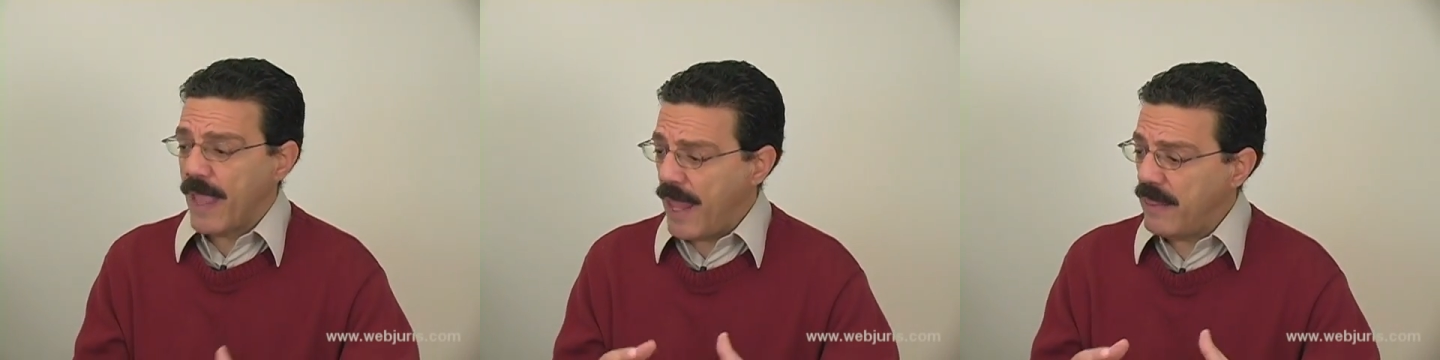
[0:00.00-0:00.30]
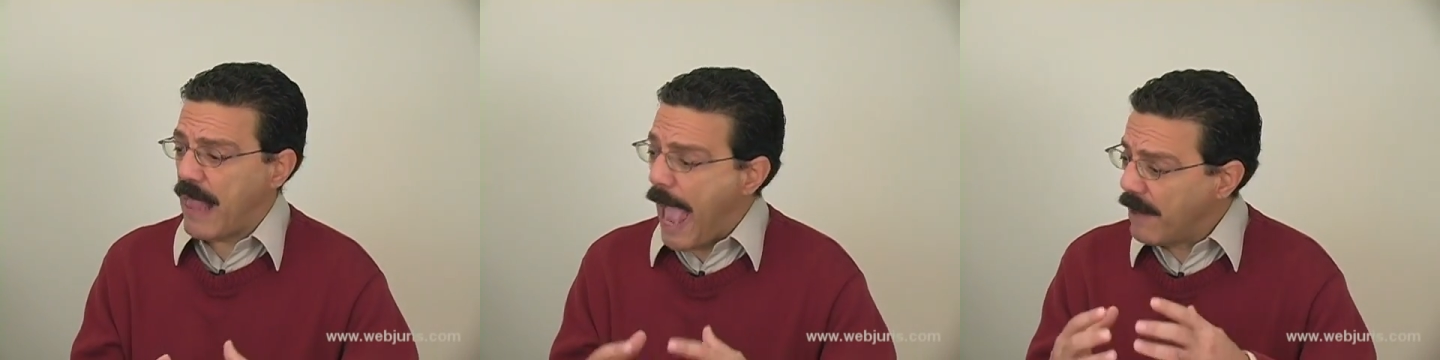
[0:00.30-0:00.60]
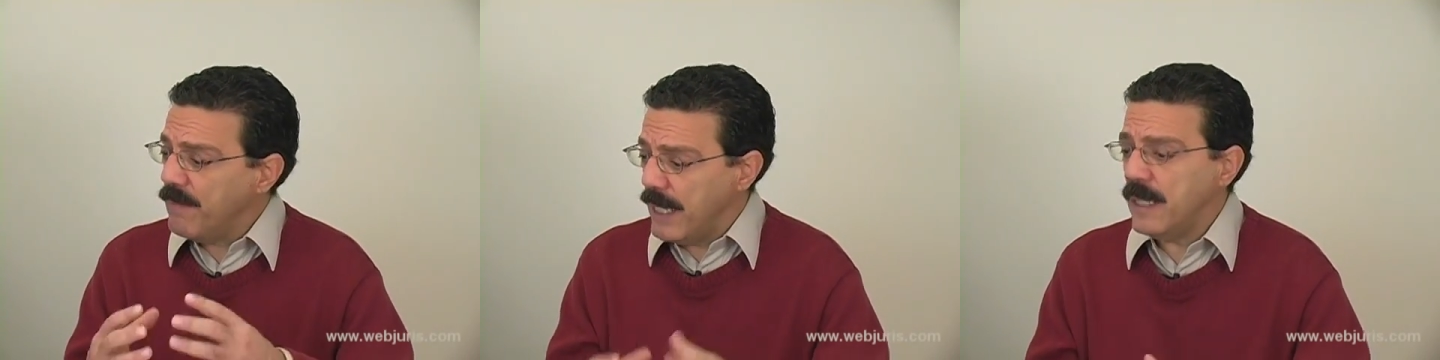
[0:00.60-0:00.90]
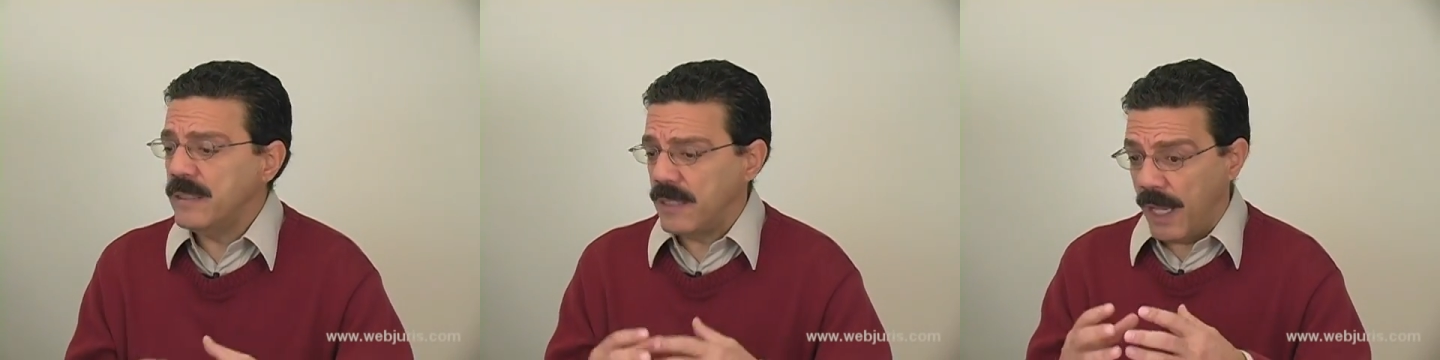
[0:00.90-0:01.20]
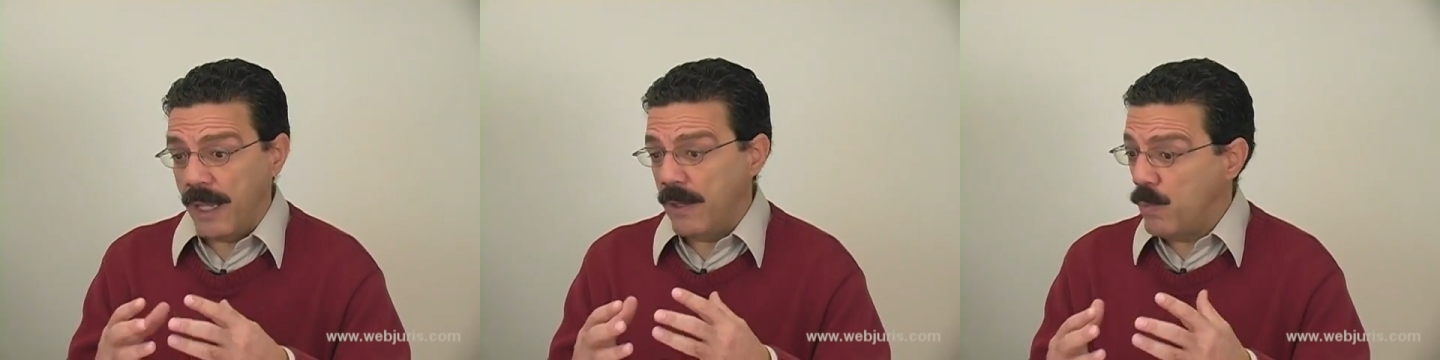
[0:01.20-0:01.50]
And that means
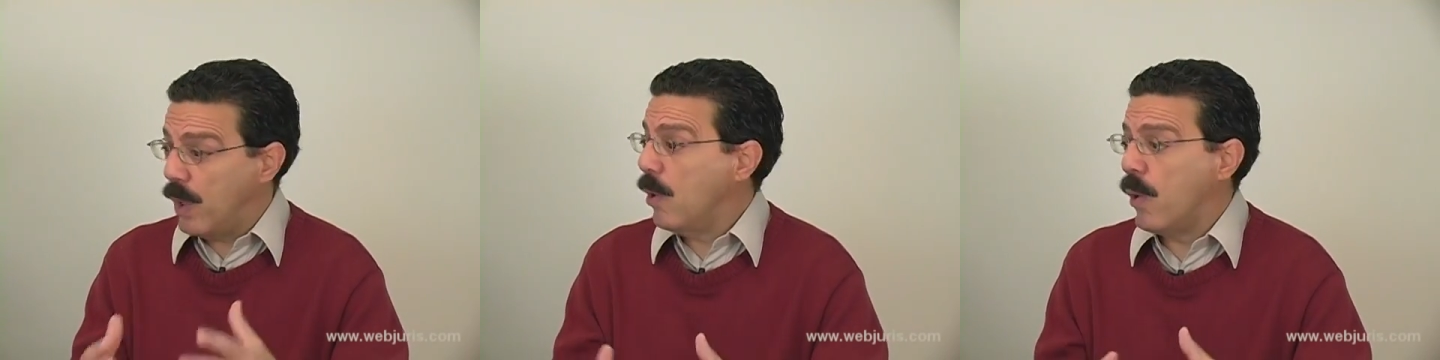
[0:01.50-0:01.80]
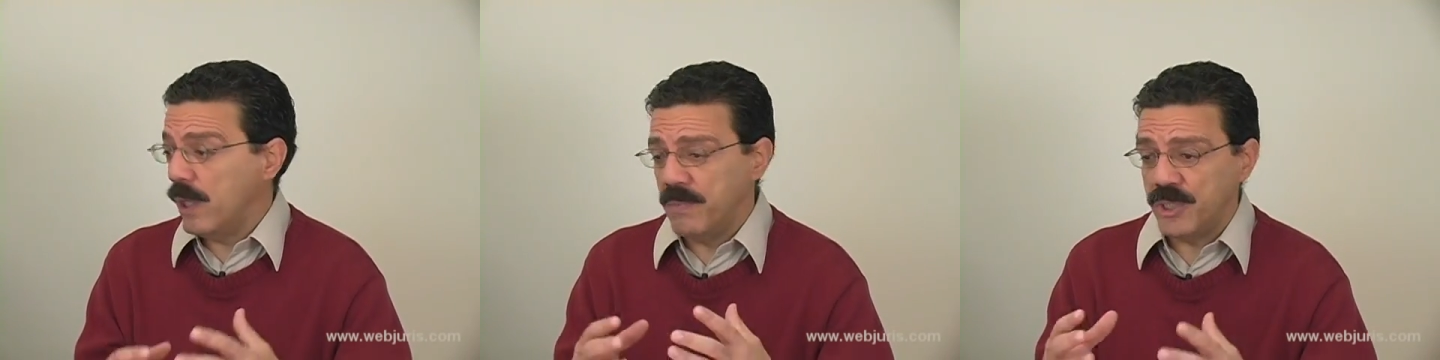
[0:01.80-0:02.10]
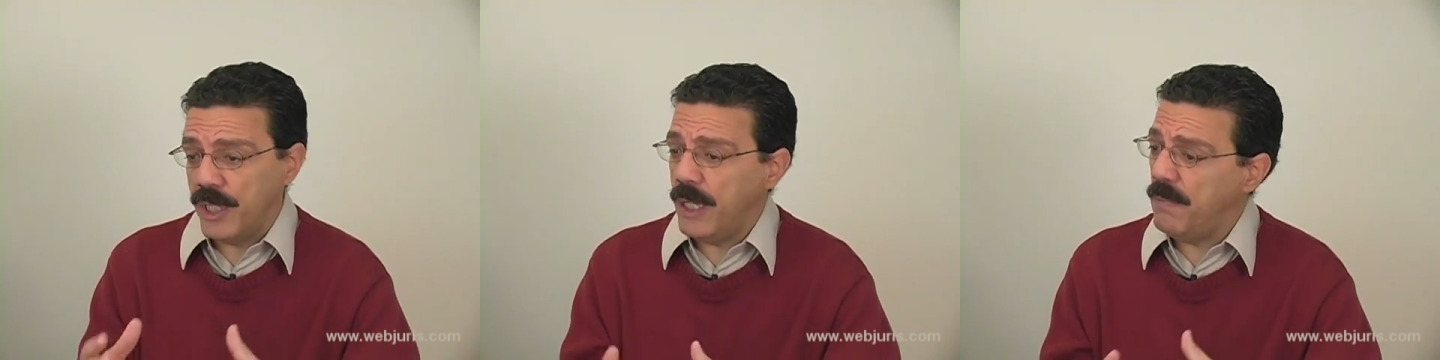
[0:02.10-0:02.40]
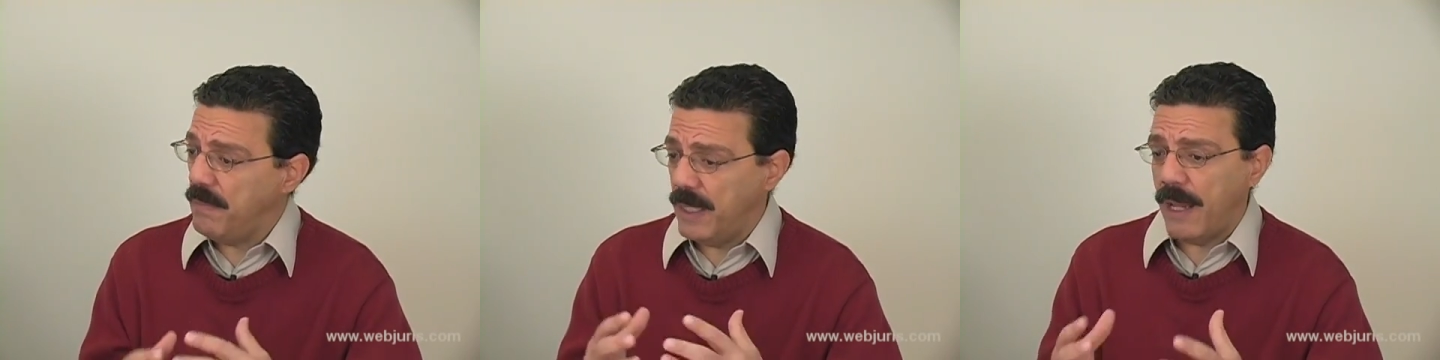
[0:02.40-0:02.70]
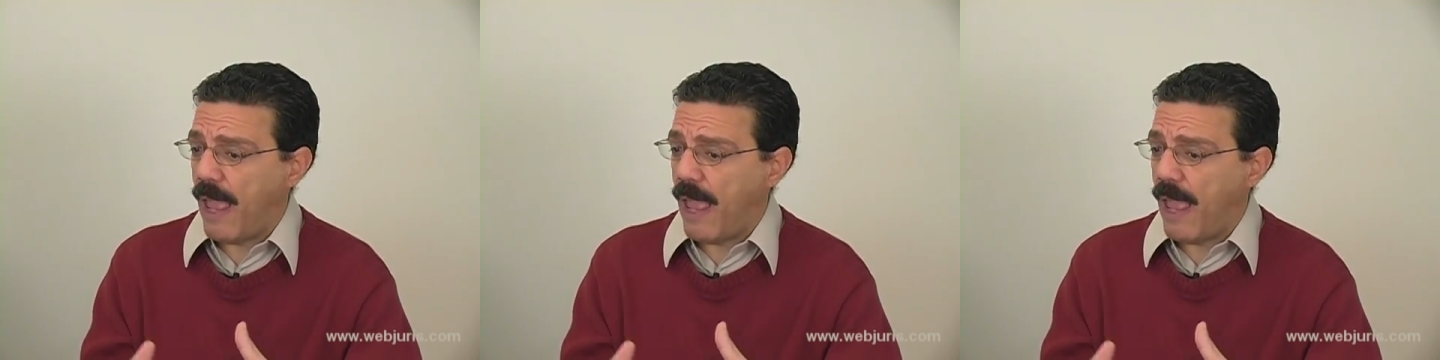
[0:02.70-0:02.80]
a well-oiled machine,